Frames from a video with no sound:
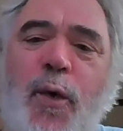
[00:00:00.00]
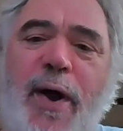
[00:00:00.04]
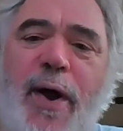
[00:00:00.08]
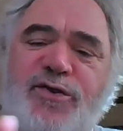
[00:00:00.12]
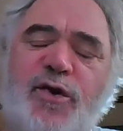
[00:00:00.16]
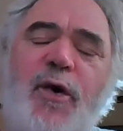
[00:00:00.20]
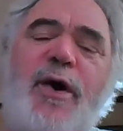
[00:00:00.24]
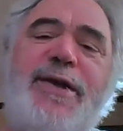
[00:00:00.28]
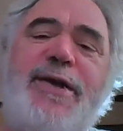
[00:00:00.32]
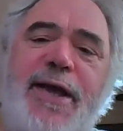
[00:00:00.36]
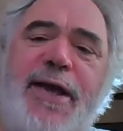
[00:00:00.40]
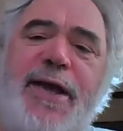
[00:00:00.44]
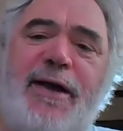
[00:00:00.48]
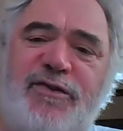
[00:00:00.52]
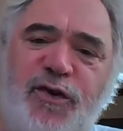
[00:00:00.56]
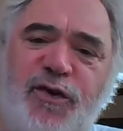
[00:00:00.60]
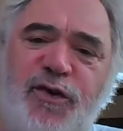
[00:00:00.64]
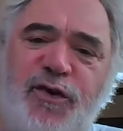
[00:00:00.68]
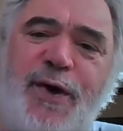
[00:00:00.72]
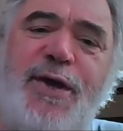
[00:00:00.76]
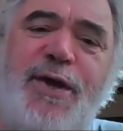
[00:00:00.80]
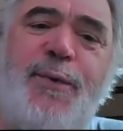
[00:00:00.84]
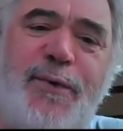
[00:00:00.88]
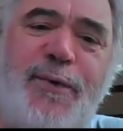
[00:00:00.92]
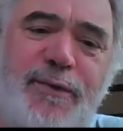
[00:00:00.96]
right. So yeah,
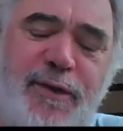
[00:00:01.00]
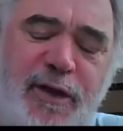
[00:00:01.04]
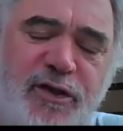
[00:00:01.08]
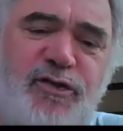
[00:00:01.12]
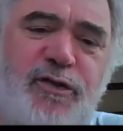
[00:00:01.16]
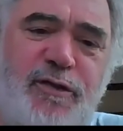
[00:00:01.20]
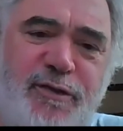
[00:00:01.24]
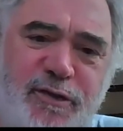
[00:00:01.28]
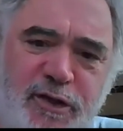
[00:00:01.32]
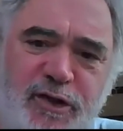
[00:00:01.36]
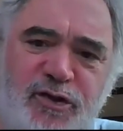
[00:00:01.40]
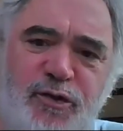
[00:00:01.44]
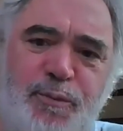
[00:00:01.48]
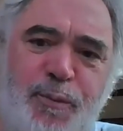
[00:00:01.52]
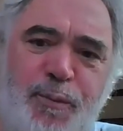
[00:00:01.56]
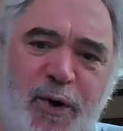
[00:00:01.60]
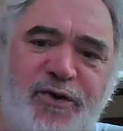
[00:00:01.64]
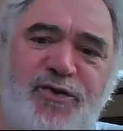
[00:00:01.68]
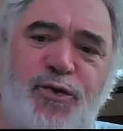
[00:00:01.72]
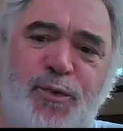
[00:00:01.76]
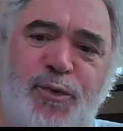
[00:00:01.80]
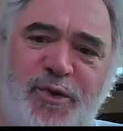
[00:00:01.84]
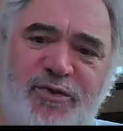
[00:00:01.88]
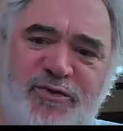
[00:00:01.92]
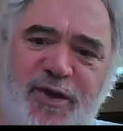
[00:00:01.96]
so he, this this
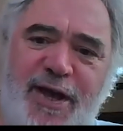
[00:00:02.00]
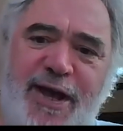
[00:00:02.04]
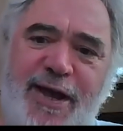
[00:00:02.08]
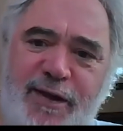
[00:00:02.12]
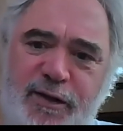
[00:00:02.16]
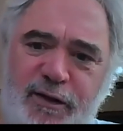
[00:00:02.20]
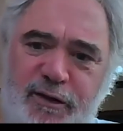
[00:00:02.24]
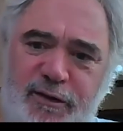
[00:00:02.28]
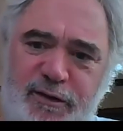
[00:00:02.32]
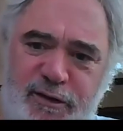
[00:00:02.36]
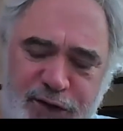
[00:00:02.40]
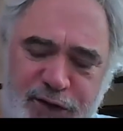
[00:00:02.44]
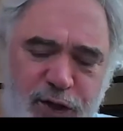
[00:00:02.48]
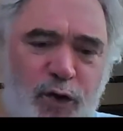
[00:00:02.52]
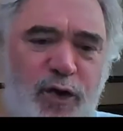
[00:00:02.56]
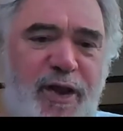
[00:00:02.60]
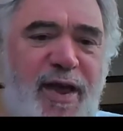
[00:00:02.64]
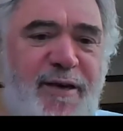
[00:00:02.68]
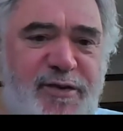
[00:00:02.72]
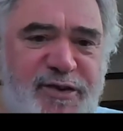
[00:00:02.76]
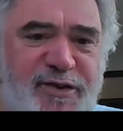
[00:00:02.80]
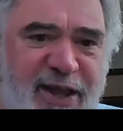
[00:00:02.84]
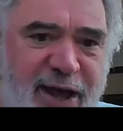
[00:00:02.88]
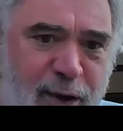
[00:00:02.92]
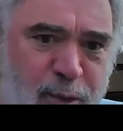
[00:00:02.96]
person was saying, you know,
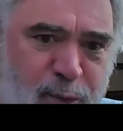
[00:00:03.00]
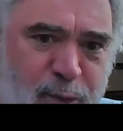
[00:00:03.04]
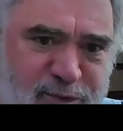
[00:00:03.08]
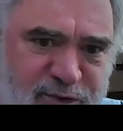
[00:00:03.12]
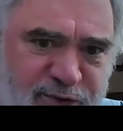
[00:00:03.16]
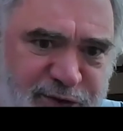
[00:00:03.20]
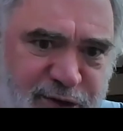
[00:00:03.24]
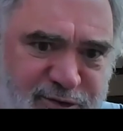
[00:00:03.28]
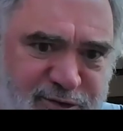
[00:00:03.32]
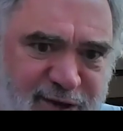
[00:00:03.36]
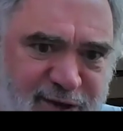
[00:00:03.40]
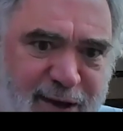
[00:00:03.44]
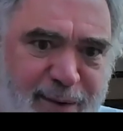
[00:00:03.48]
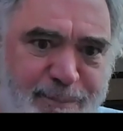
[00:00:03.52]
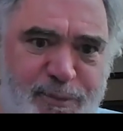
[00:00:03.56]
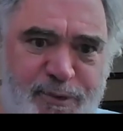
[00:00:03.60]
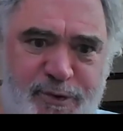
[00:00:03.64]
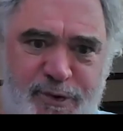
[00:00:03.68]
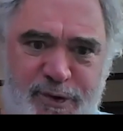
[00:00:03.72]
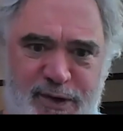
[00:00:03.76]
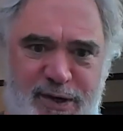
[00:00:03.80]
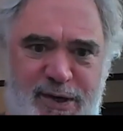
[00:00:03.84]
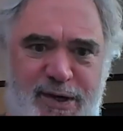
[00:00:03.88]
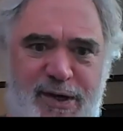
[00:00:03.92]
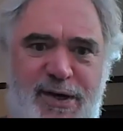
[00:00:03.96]
Levittown was an
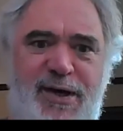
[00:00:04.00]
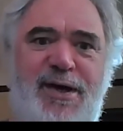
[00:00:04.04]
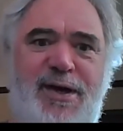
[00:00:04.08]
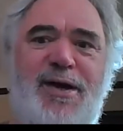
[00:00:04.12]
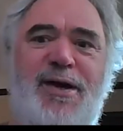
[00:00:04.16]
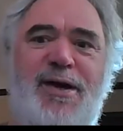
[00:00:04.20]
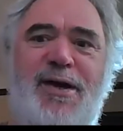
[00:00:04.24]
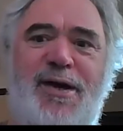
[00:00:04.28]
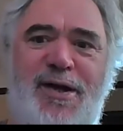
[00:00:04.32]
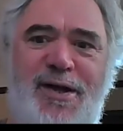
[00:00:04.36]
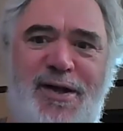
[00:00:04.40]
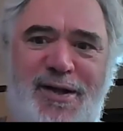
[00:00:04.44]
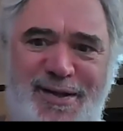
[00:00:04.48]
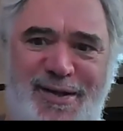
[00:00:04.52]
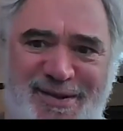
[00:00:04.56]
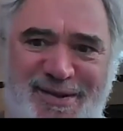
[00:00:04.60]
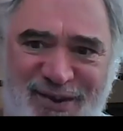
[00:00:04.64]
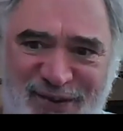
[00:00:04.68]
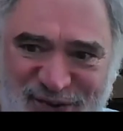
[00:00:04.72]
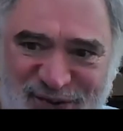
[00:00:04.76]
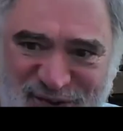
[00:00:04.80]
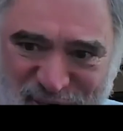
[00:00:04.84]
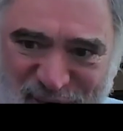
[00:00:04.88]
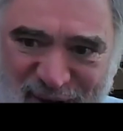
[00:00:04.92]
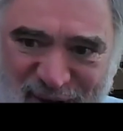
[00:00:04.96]
attempt
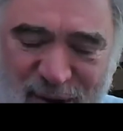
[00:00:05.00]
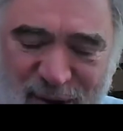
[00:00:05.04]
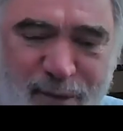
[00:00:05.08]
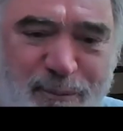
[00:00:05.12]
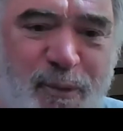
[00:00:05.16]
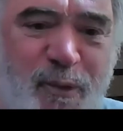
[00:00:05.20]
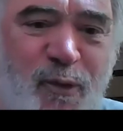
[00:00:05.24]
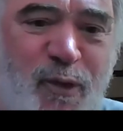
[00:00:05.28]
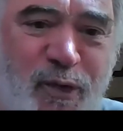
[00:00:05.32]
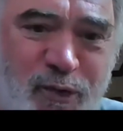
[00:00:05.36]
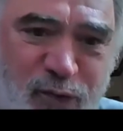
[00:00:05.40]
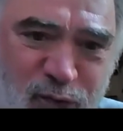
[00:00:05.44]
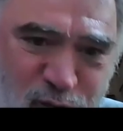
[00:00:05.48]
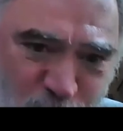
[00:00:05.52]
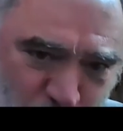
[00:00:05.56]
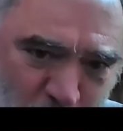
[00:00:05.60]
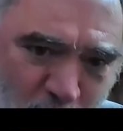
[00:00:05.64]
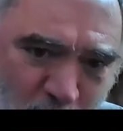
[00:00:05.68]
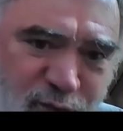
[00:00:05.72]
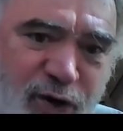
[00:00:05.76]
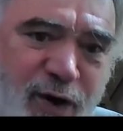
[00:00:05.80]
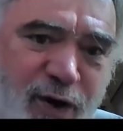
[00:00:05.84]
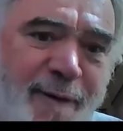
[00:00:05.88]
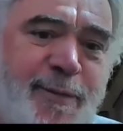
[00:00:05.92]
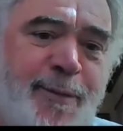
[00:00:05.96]
to, to get to
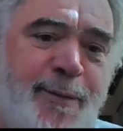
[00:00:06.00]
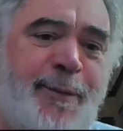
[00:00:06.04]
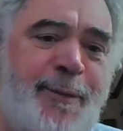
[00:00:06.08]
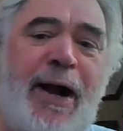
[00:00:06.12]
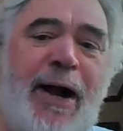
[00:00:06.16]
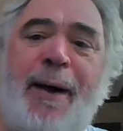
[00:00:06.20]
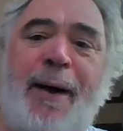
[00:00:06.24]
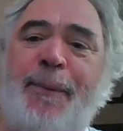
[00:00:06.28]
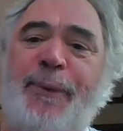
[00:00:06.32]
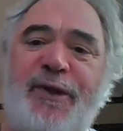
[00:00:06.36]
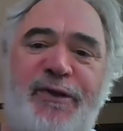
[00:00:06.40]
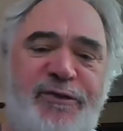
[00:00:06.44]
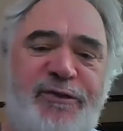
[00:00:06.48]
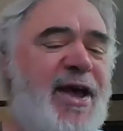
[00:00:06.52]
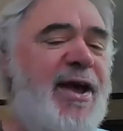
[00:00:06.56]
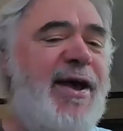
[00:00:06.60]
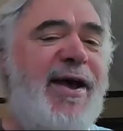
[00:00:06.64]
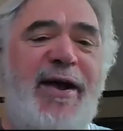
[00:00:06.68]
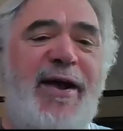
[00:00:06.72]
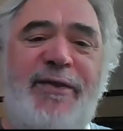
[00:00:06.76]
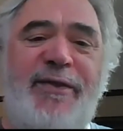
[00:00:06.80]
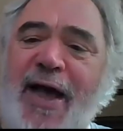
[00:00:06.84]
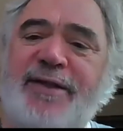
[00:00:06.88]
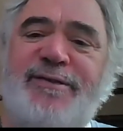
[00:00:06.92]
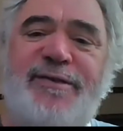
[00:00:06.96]
overcome uh monopolies,
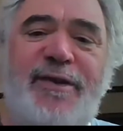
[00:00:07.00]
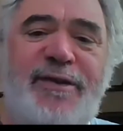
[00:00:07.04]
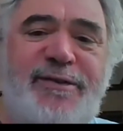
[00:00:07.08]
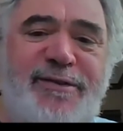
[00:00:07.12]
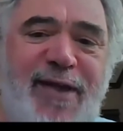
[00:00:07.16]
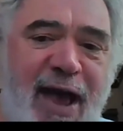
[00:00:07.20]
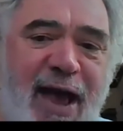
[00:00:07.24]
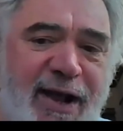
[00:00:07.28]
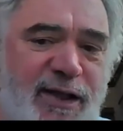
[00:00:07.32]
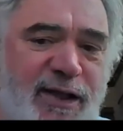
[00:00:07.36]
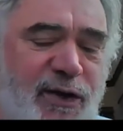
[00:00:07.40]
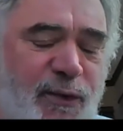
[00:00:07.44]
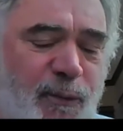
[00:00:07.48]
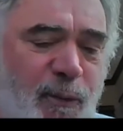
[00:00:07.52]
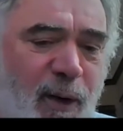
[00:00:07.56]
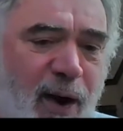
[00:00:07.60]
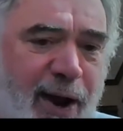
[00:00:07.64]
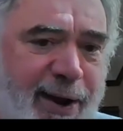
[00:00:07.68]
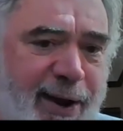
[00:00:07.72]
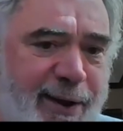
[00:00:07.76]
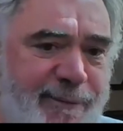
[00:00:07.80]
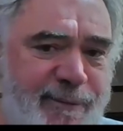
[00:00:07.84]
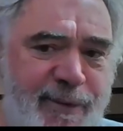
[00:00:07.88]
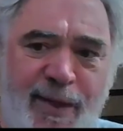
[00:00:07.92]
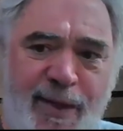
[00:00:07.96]
and that's exactly
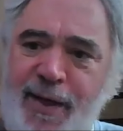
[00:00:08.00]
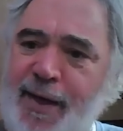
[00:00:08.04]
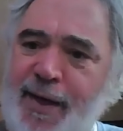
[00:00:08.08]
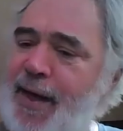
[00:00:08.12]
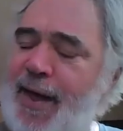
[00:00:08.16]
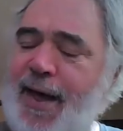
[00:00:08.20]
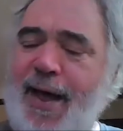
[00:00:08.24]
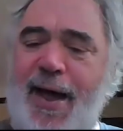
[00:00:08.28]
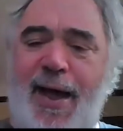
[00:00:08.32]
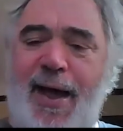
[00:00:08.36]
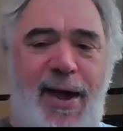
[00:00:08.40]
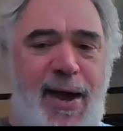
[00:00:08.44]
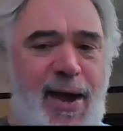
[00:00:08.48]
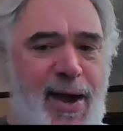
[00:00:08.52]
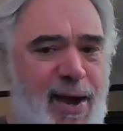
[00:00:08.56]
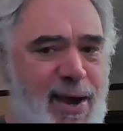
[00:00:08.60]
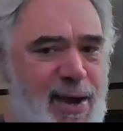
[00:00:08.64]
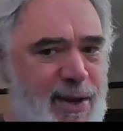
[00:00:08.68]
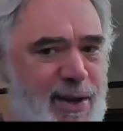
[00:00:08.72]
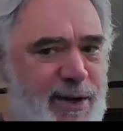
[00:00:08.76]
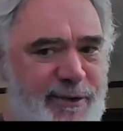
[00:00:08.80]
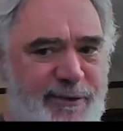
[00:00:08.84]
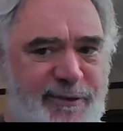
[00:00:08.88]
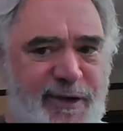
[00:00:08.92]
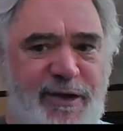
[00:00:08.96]
right.
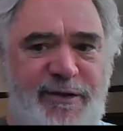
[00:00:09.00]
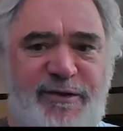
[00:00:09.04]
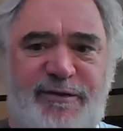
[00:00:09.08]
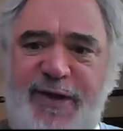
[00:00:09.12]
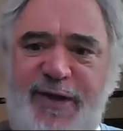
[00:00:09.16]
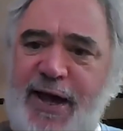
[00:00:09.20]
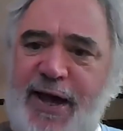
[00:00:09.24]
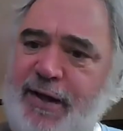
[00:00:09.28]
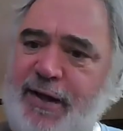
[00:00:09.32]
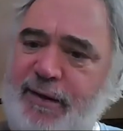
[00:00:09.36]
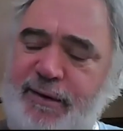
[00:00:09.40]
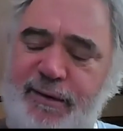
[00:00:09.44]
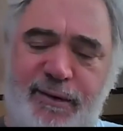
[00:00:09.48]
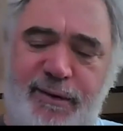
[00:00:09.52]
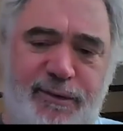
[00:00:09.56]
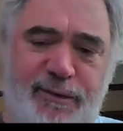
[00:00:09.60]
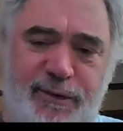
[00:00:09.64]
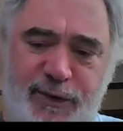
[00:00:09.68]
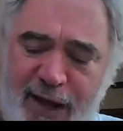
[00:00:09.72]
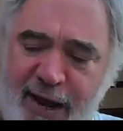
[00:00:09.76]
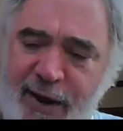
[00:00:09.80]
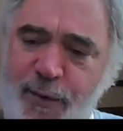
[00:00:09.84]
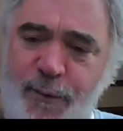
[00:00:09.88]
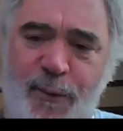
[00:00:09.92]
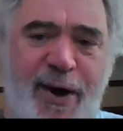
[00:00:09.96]
And as I said,
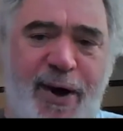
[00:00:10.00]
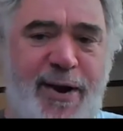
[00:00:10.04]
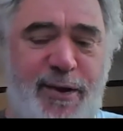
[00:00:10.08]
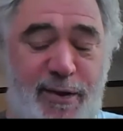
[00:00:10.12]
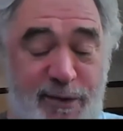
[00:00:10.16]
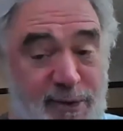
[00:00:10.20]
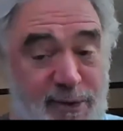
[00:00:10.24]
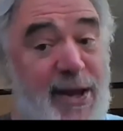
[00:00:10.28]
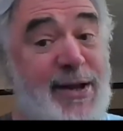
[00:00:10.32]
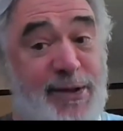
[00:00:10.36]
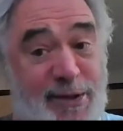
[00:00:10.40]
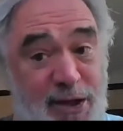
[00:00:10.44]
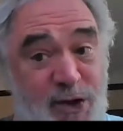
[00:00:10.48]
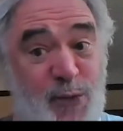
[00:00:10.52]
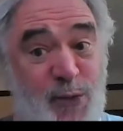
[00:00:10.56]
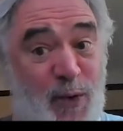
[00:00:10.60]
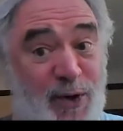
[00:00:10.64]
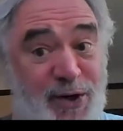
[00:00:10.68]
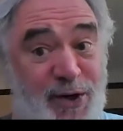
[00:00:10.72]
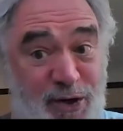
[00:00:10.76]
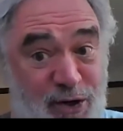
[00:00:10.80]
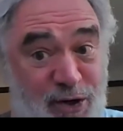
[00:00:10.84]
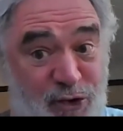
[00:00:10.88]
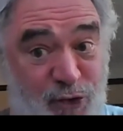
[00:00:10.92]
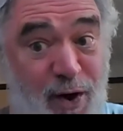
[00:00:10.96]
they ran they did
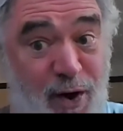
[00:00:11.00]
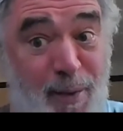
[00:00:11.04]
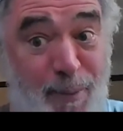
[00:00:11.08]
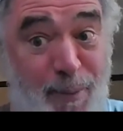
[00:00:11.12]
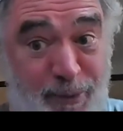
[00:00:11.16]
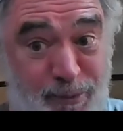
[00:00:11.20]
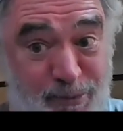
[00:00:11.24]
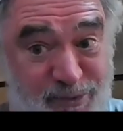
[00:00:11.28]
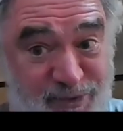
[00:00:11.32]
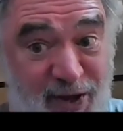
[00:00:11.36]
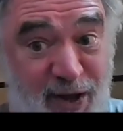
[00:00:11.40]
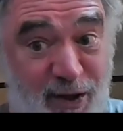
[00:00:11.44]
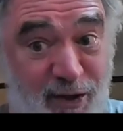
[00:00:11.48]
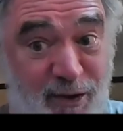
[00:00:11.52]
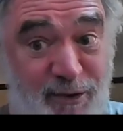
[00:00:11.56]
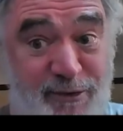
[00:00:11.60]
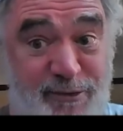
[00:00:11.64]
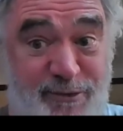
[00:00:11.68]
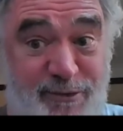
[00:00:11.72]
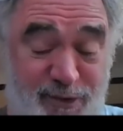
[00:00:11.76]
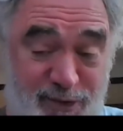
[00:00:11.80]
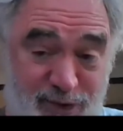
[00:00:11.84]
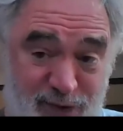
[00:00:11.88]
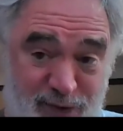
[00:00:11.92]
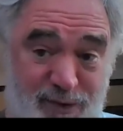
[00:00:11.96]
run into trouble
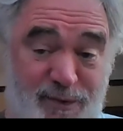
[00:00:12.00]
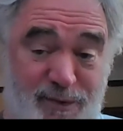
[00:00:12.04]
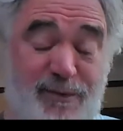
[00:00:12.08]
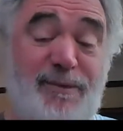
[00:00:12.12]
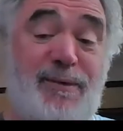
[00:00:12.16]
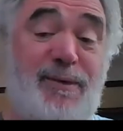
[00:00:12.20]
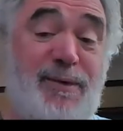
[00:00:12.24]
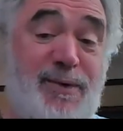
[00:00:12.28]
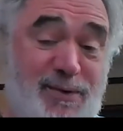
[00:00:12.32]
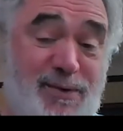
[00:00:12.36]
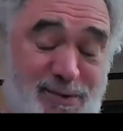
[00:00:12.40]
themselves you know